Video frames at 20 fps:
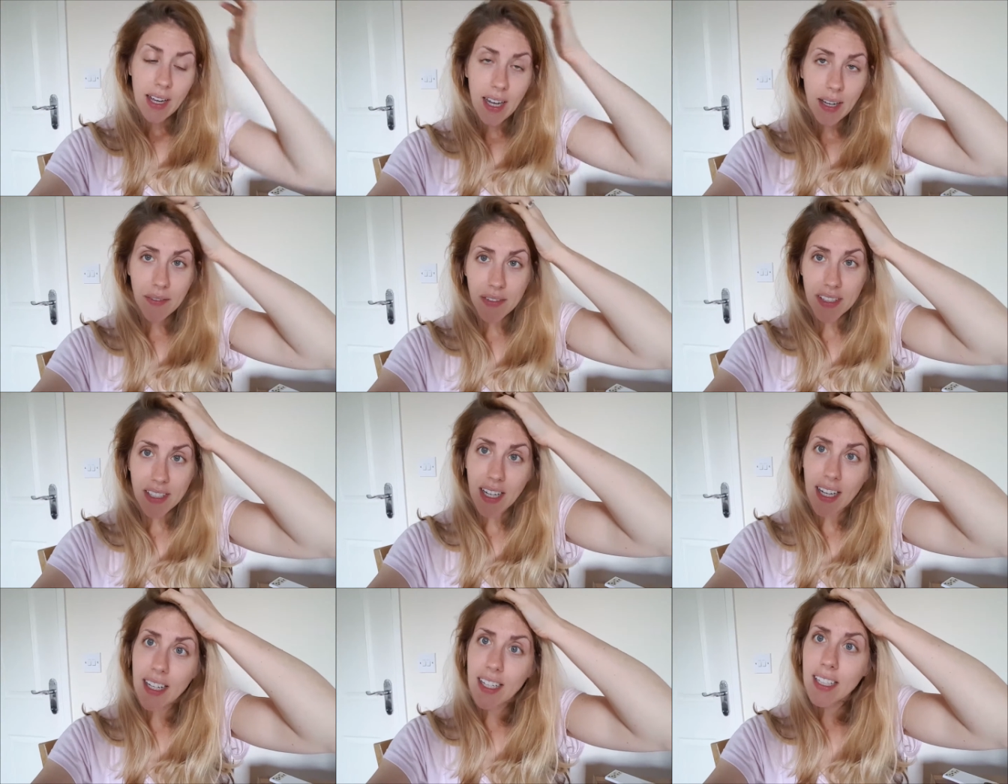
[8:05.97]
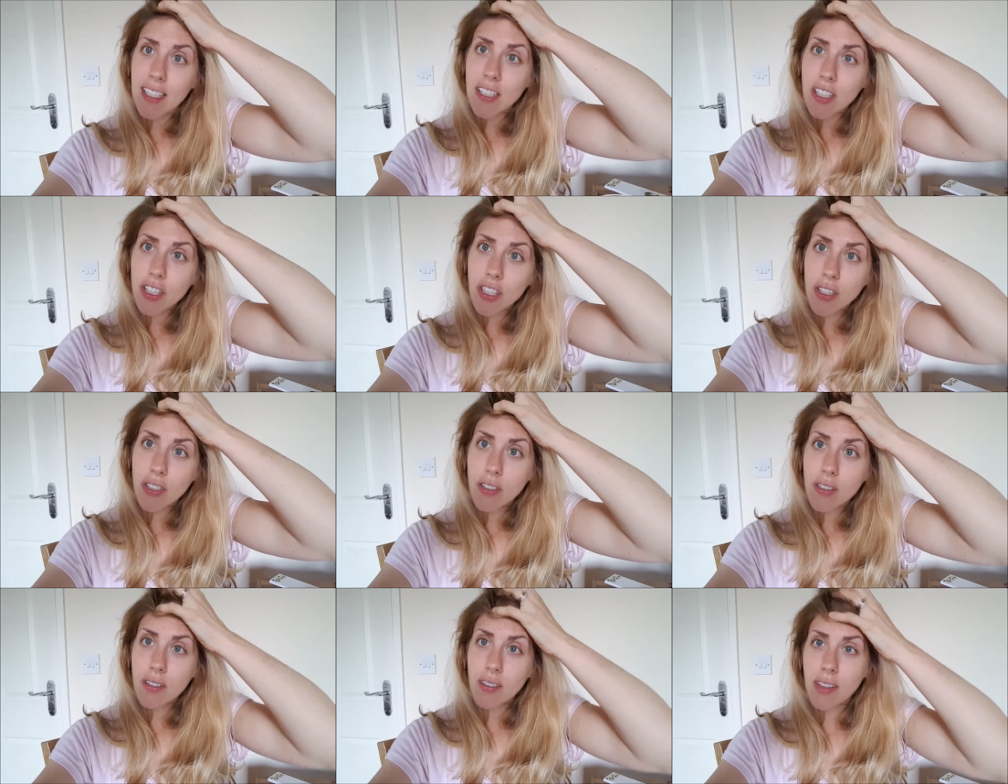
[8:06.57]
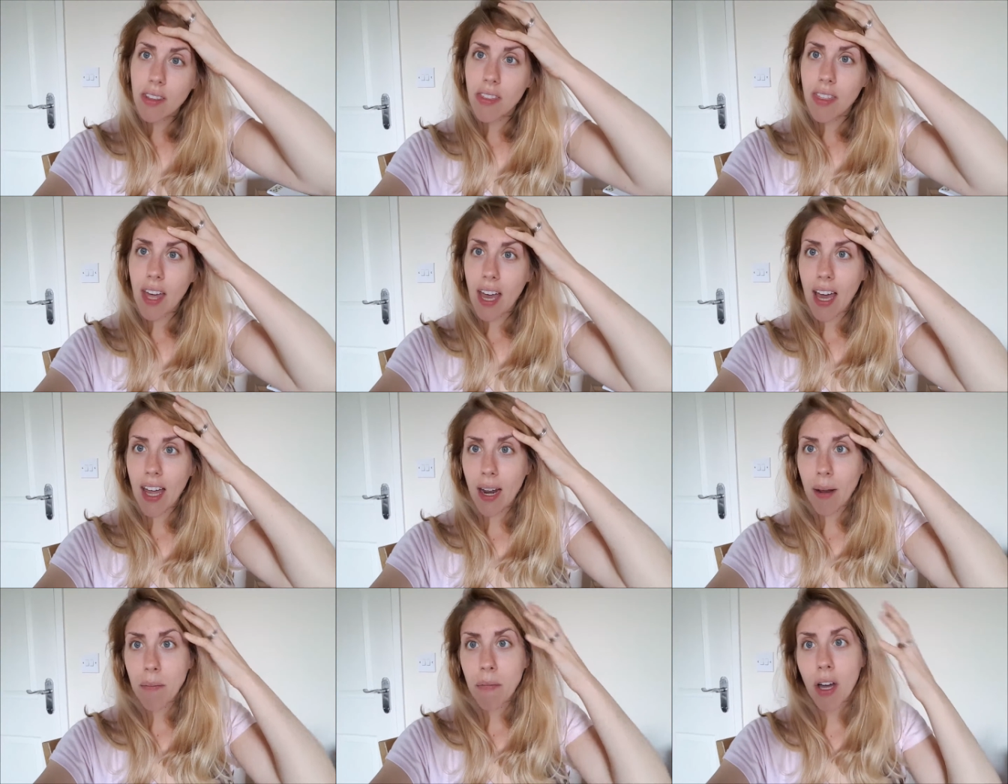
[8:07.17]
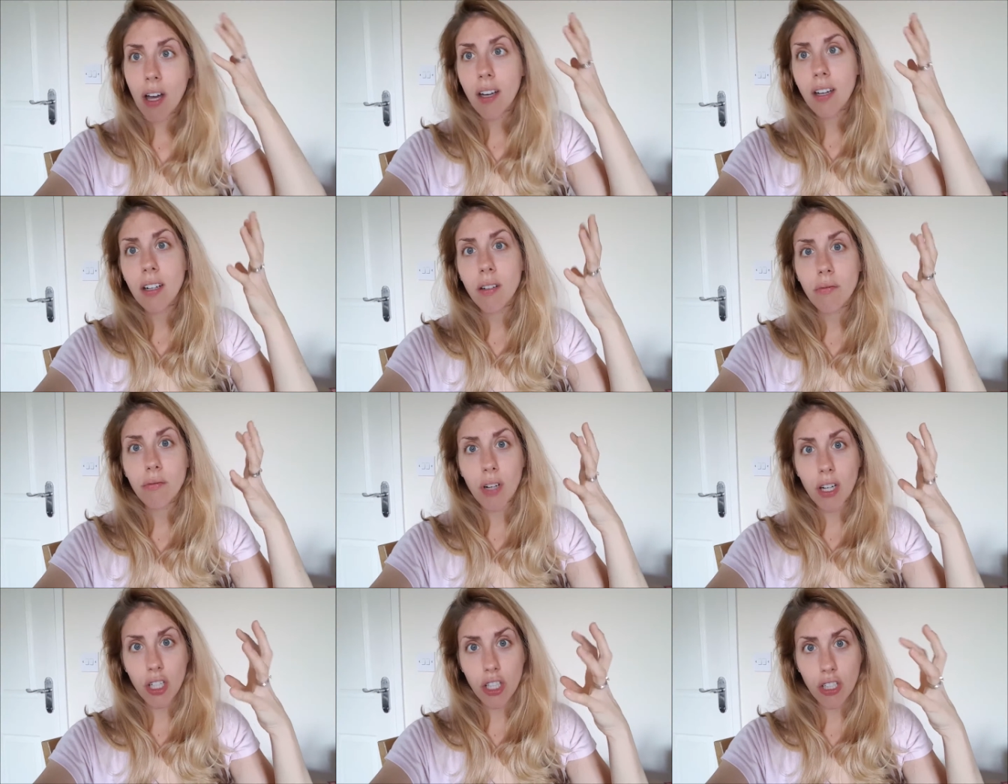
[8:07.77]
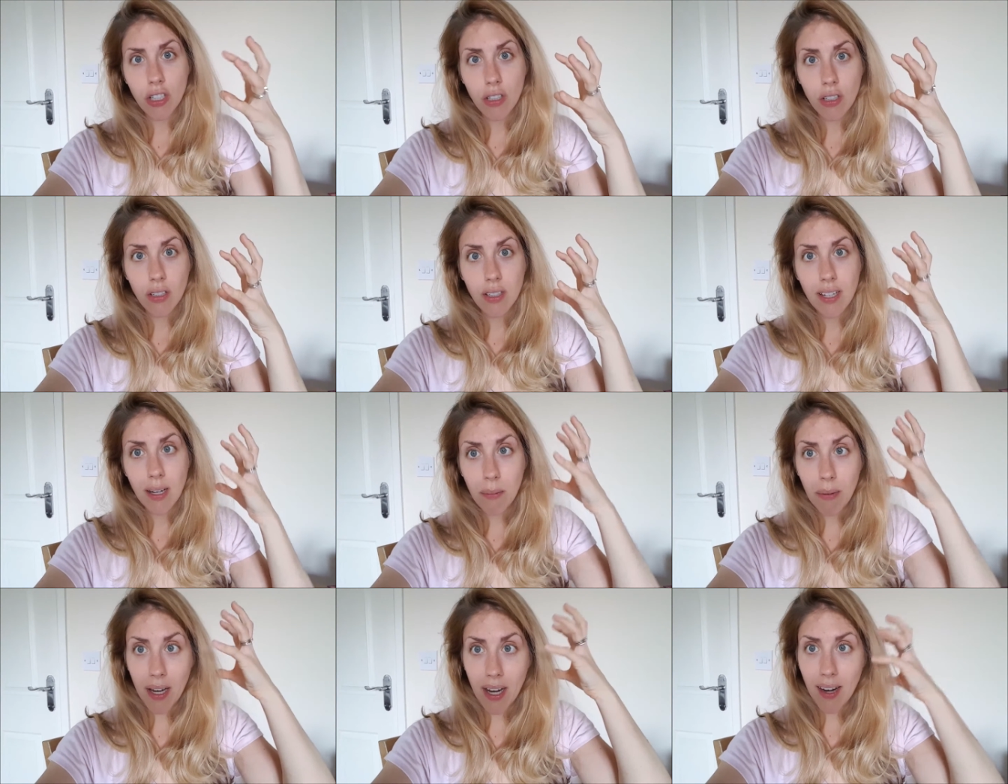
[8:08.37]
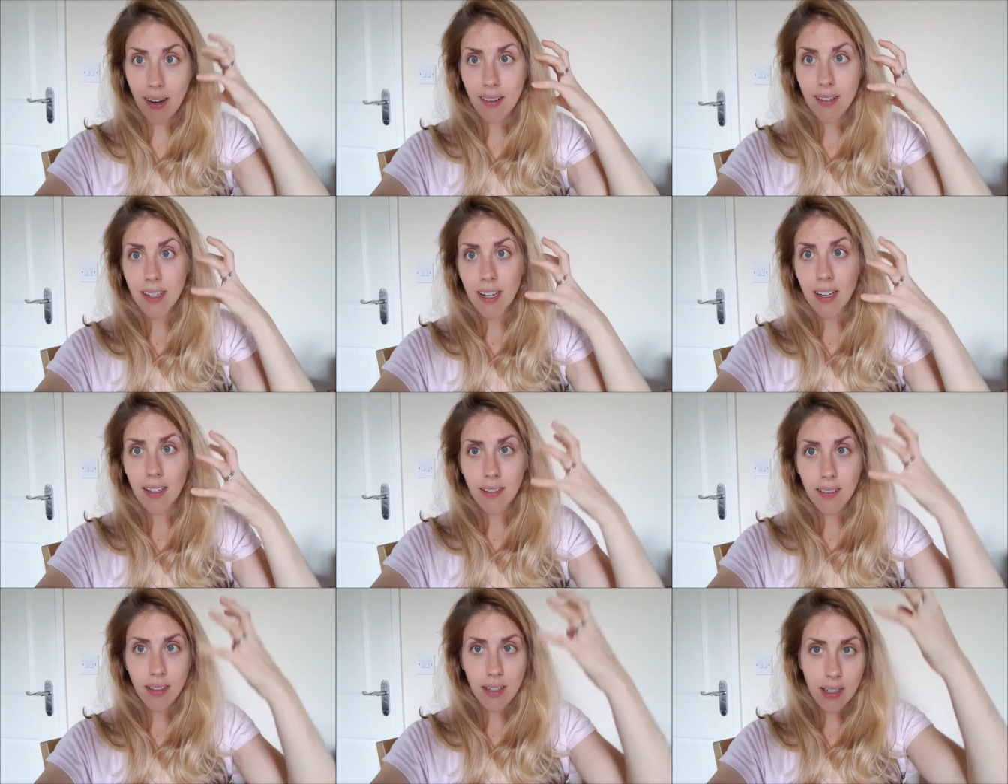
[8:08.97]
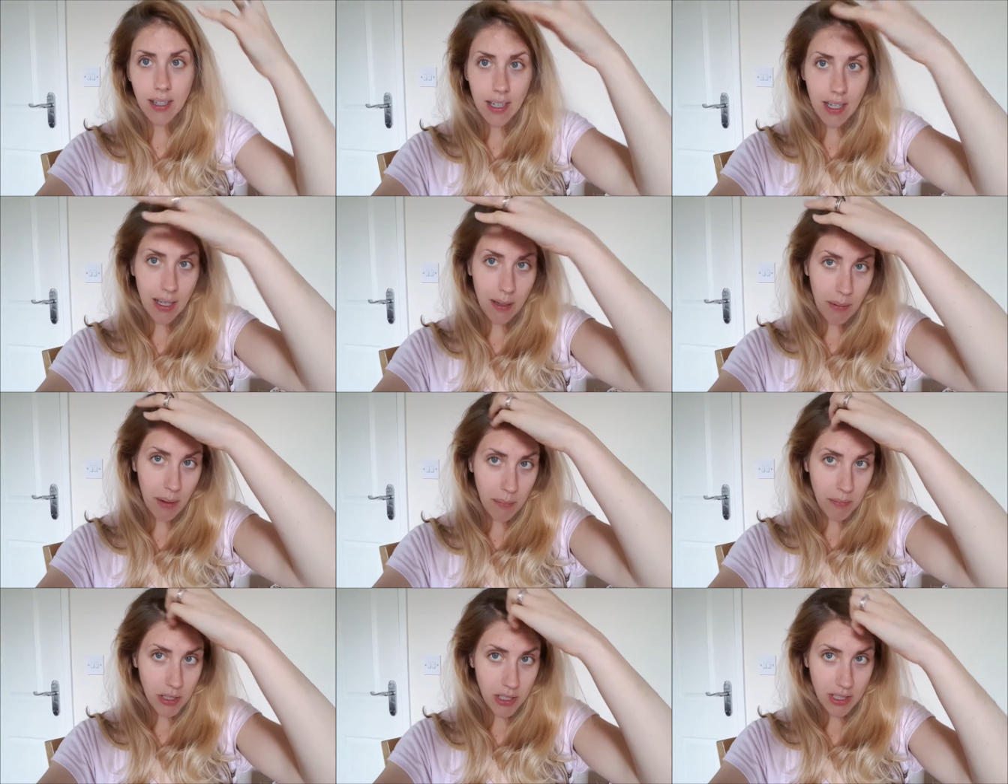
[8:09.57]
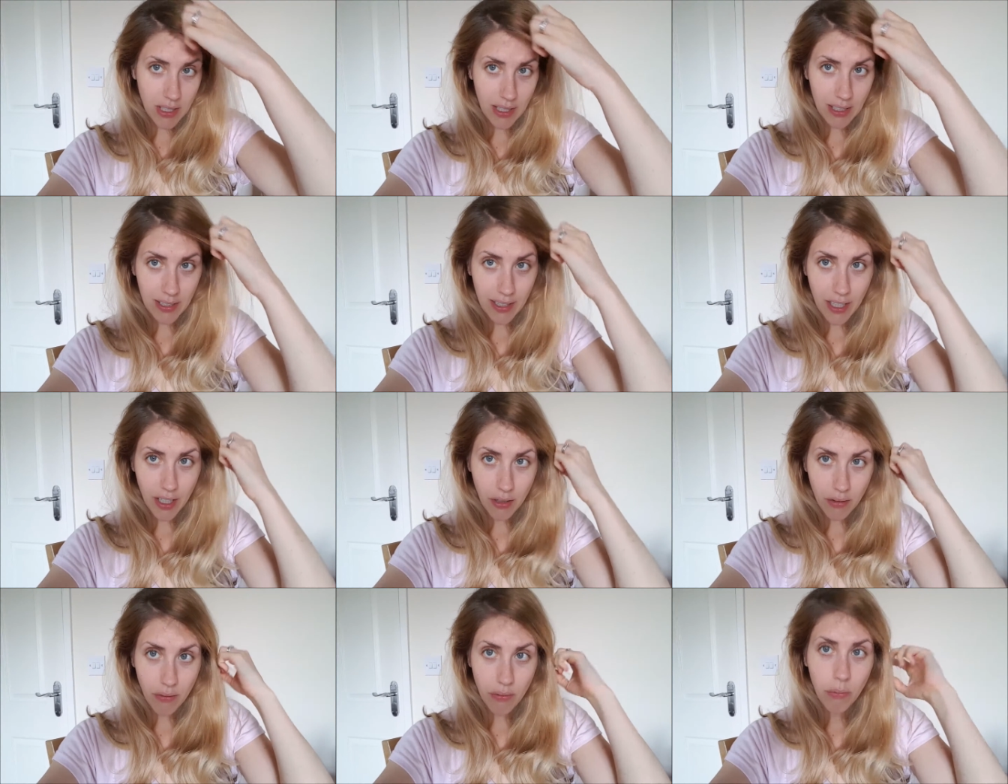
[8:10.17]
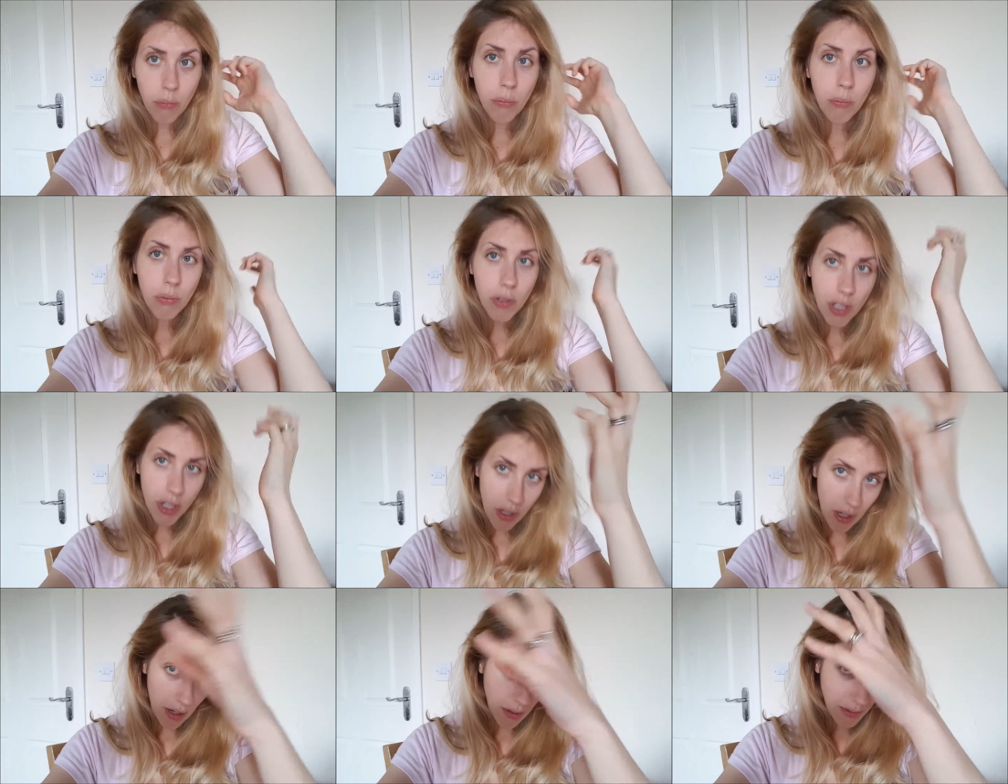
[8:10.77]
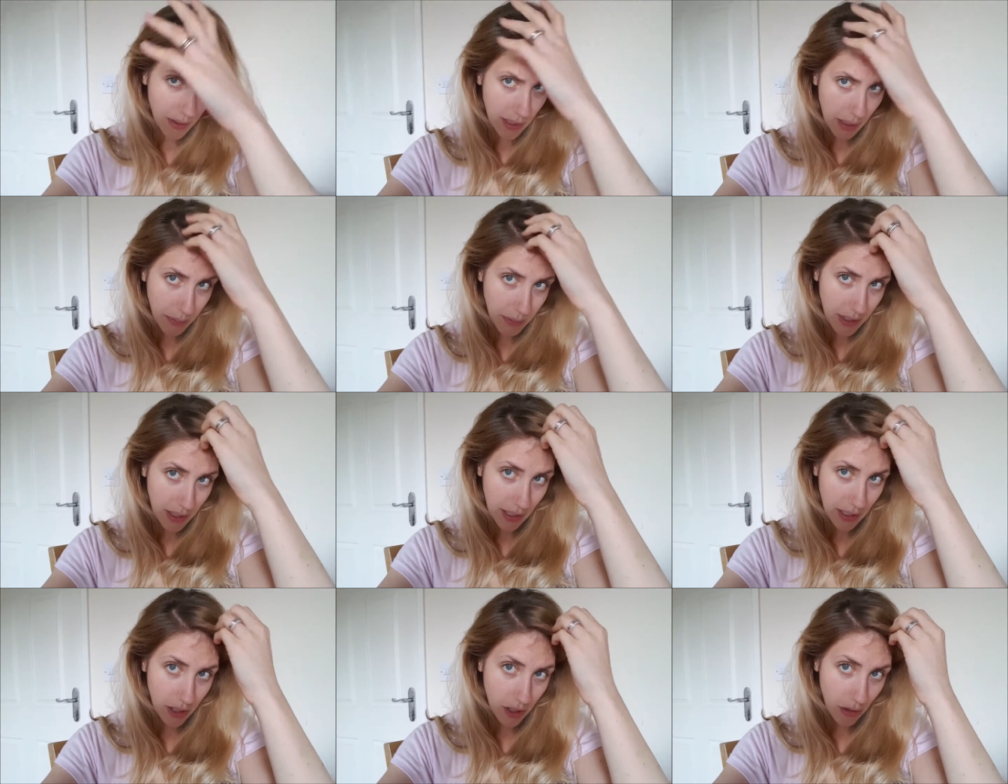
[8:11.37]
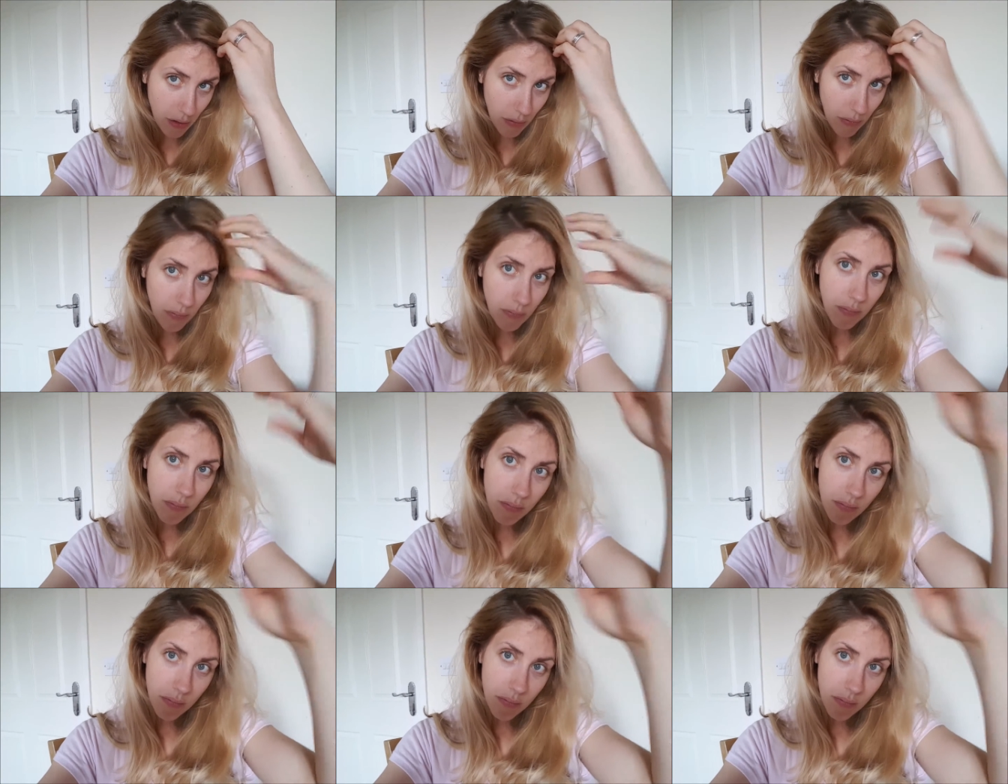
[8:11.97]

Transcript: I've decided that I'm not gonna rush to get my hair done. Um, I'm just gonna let you know how I was, I was gonna do